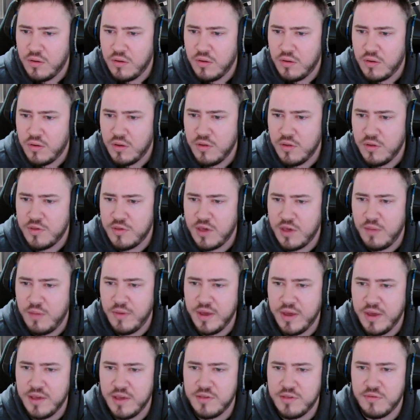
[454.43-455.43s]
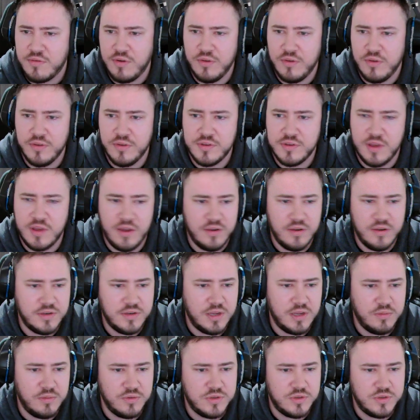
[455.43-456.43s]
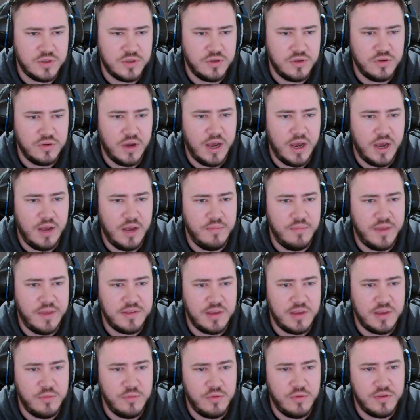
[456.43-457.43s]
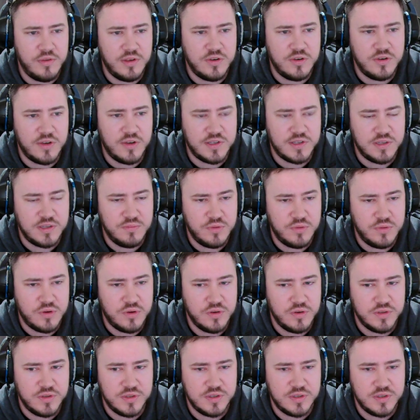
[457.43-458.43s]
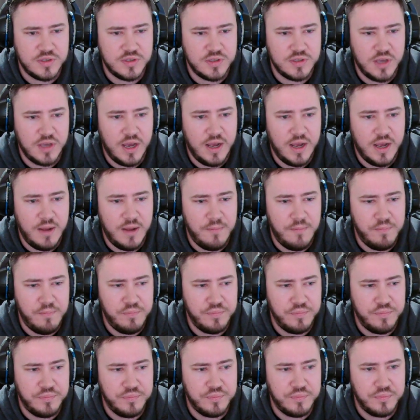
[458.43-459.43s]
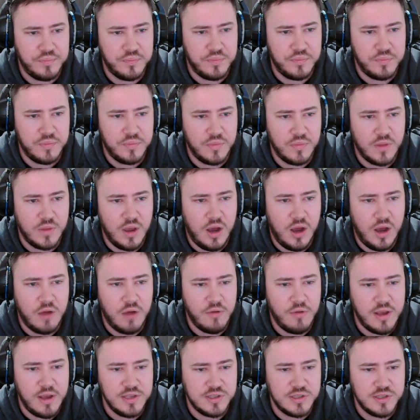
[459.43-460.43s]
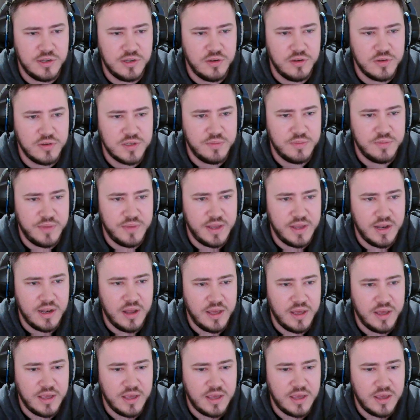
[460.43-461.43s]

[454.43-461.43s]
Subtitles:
I'm going to check my ace-3 on the turn, table 2. Now, table 1's interesting because our range looks a bit like